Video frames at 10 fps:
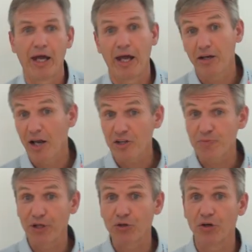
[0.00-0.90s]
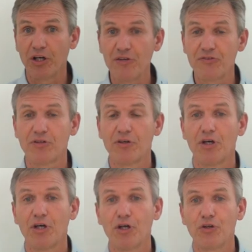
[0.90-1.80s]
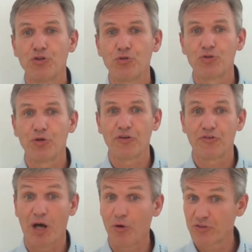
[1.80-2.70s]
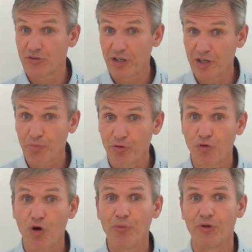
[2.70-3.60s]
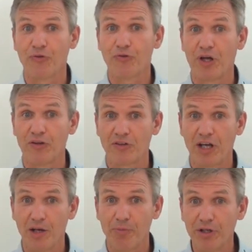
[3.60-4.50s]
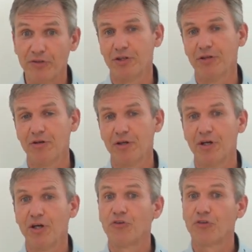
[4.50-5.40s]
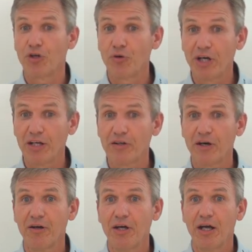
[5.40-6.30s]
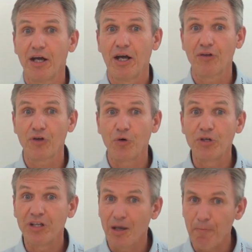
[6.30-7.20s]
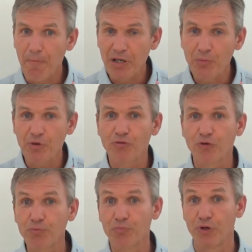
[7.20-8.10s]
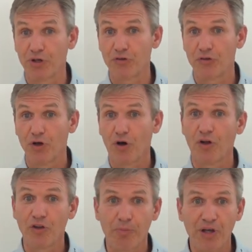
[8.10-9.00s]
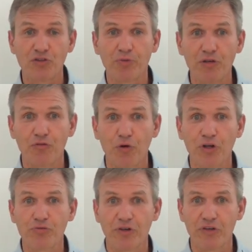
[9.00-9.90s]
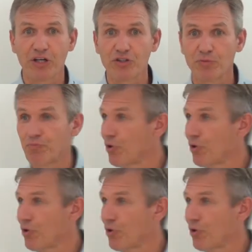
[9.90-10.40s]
And last but not least, due to its outstanding performance and scalability, SecurData has only a minimal footprint on the BASE24 transaction